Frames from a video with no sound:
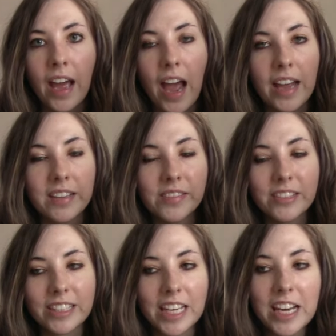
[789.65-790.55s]

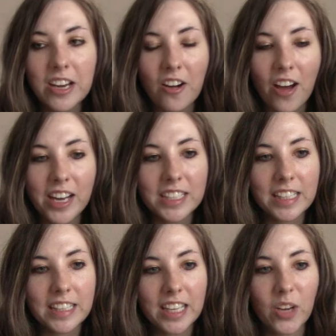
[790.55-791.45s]
I didn't
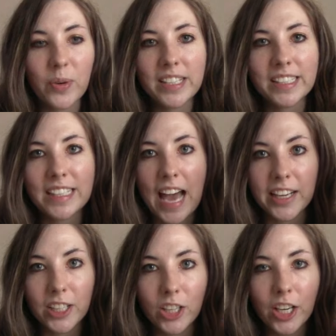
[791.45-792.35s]
honestly think it was
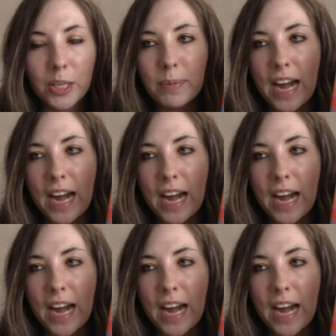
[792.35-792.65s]
that good,